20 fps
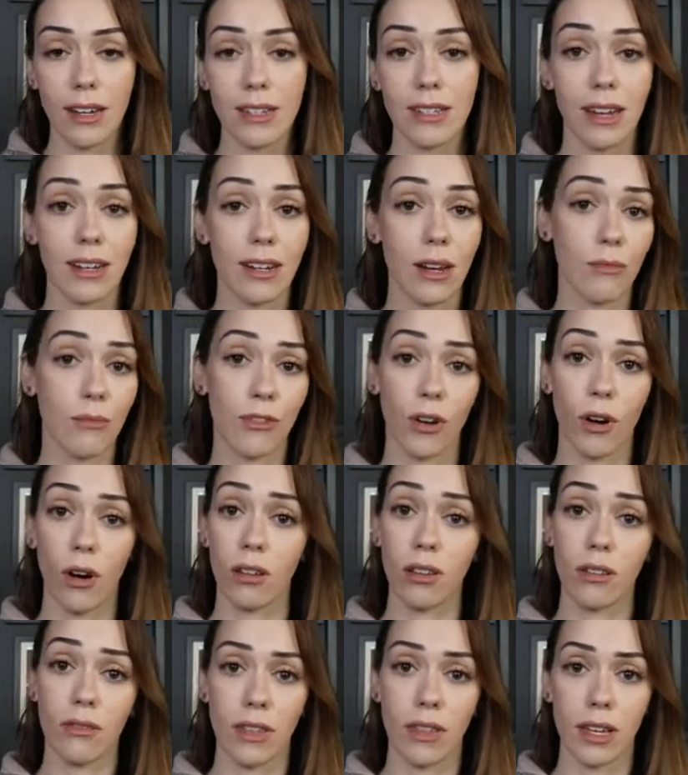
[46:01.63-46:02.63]
I signed up for
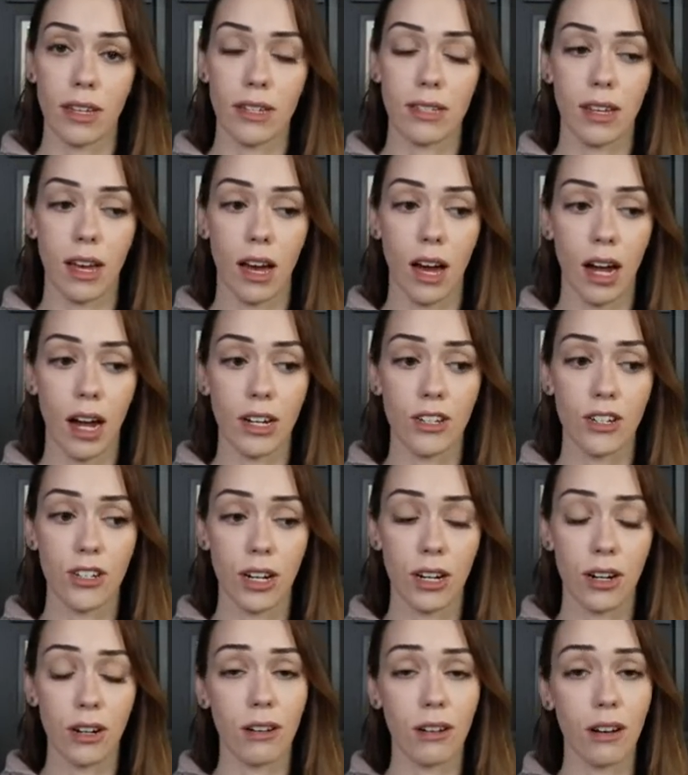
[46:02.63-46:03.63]
all of this. I
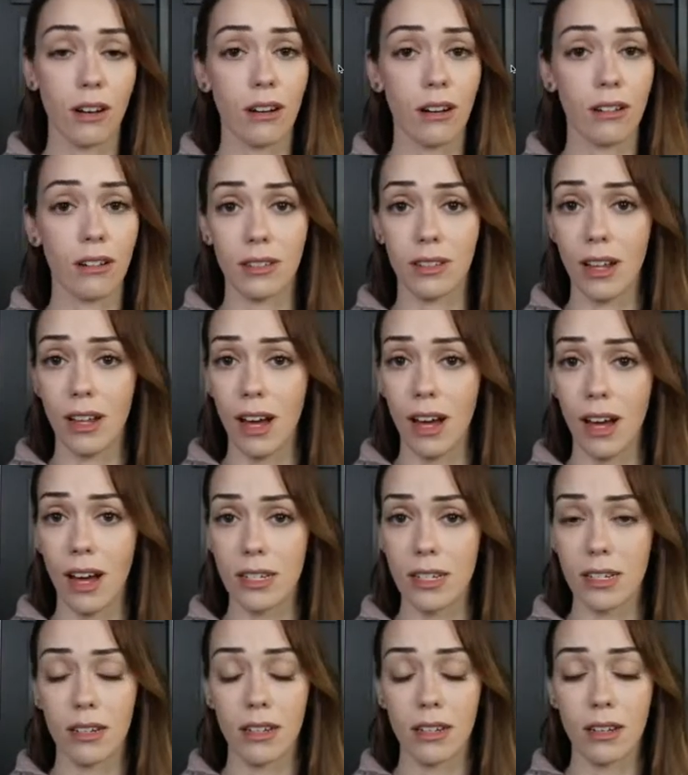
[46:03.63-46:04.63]
shared a
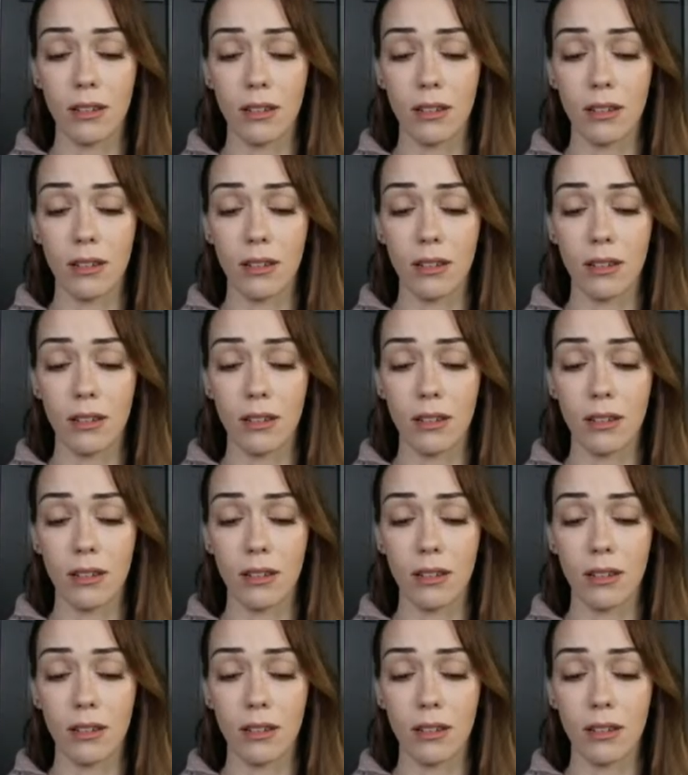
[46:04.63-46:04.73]
lot.